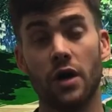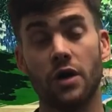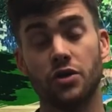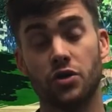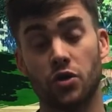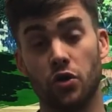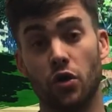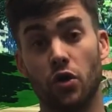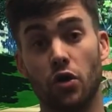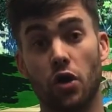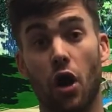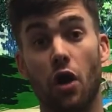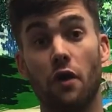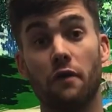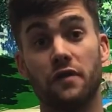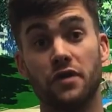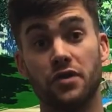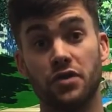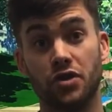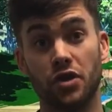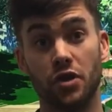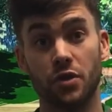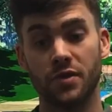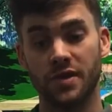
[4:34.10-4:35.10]
tour
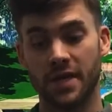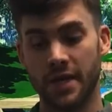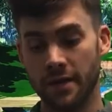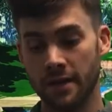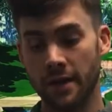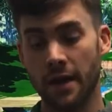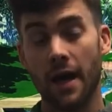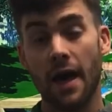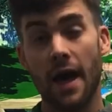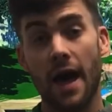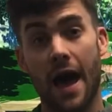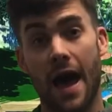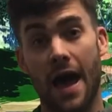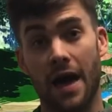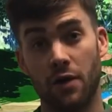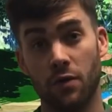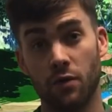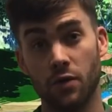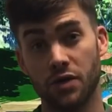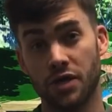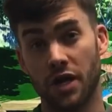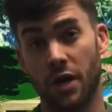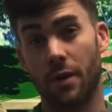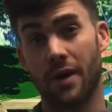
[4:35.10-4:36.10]
golfers using, and
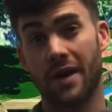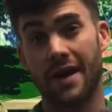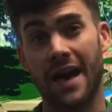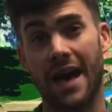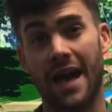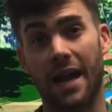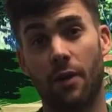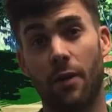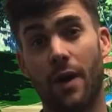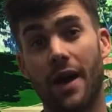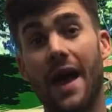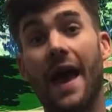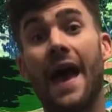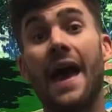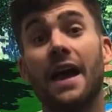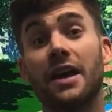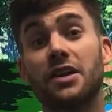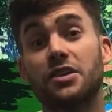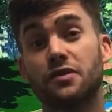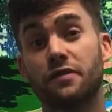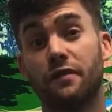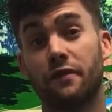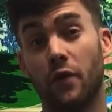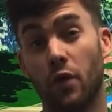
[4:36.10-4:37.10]
also a Callaway
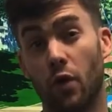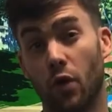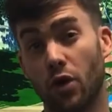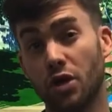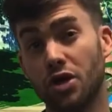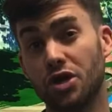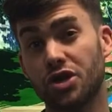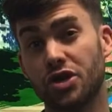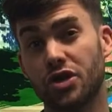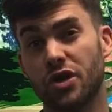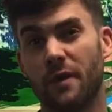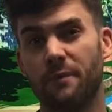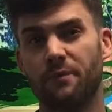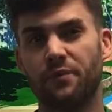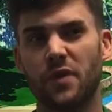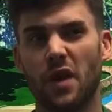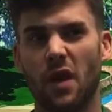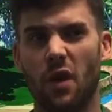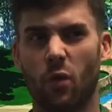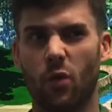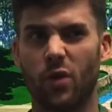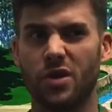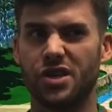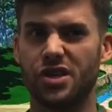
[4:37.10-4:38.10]
X Forged,
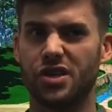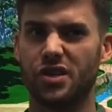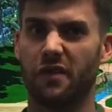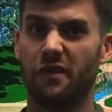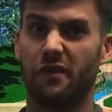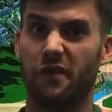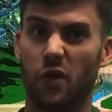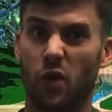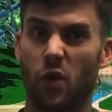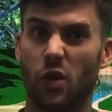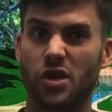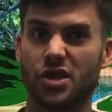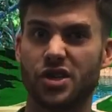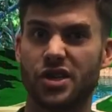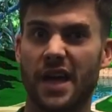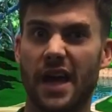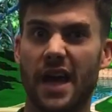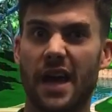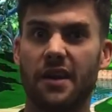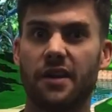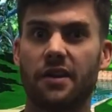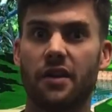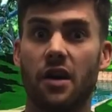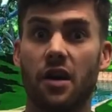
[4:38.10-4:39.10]
which is a forged
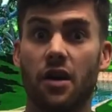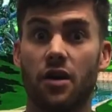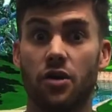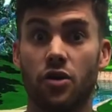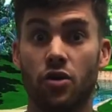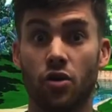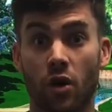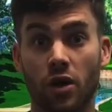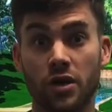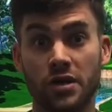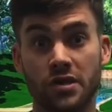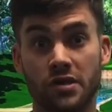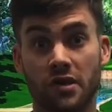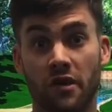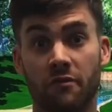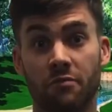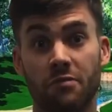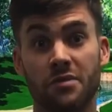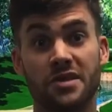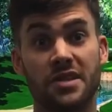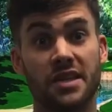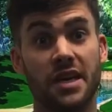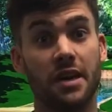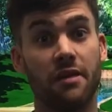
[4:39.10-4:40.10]
head, nice soft
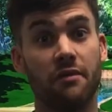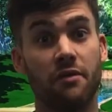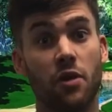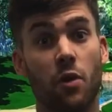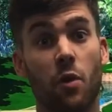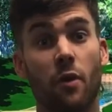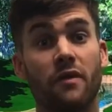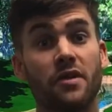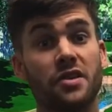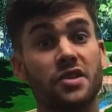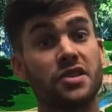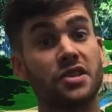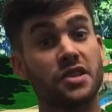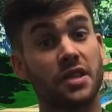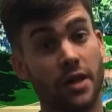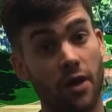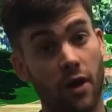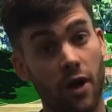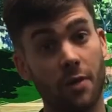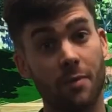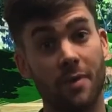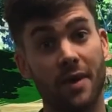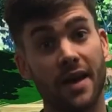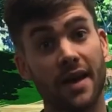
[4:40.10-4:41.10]
material with a
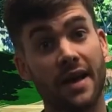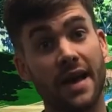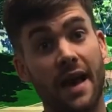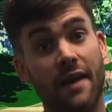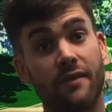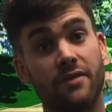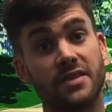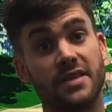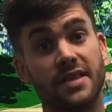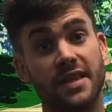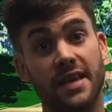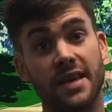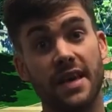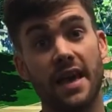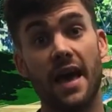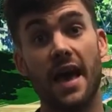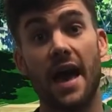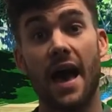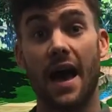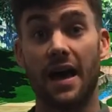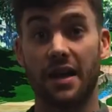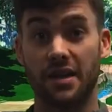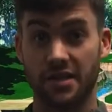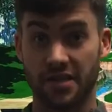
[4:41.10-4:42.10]
slight bit of cavity
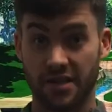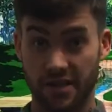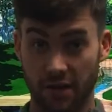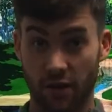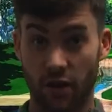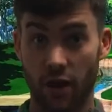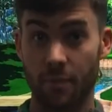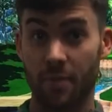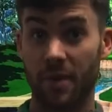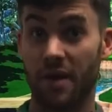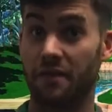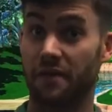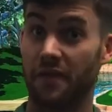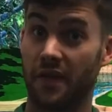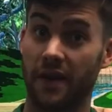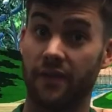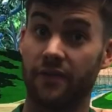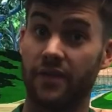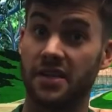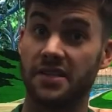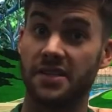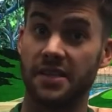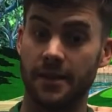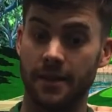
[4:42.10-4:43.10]
and a slight bit of
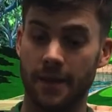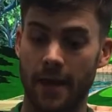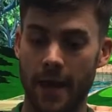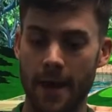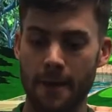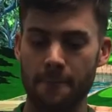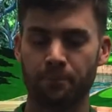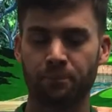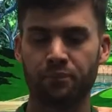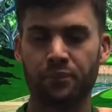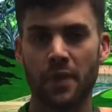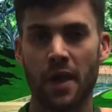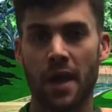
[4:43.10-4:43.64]
forgiveness in there.